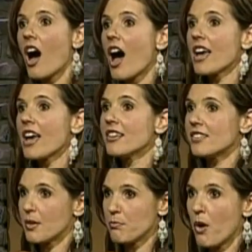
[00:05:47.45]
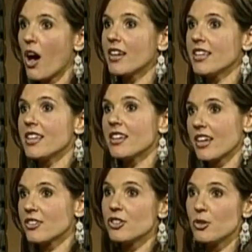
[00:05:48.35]
our eyes and body
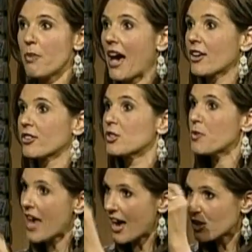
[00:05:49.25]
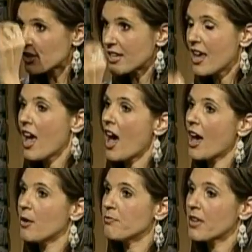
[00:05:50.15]
connect to new patterns, we actually
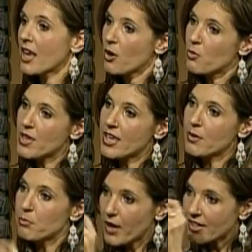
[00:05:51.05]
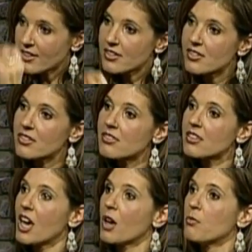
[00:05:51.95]
we impregnate the
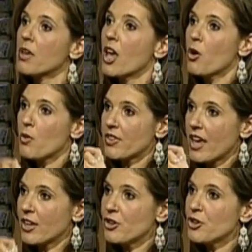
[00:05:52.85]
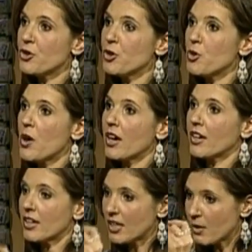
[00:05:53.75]
system with a new
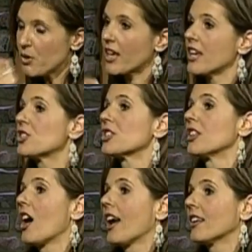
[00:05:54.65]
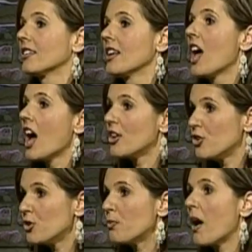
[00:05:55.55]
communication line, a
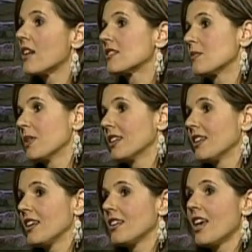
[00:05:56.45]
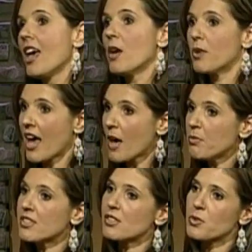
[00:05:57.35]
new possibility. And what
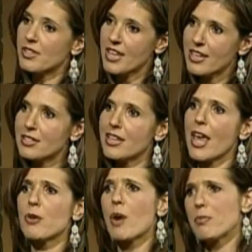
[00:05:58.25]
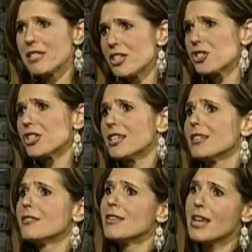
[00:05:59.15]
happens is with day-to-day
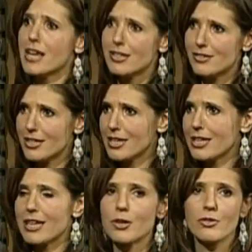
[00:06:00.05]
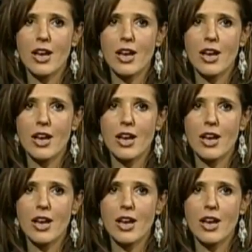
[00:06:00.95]
repetition, sitting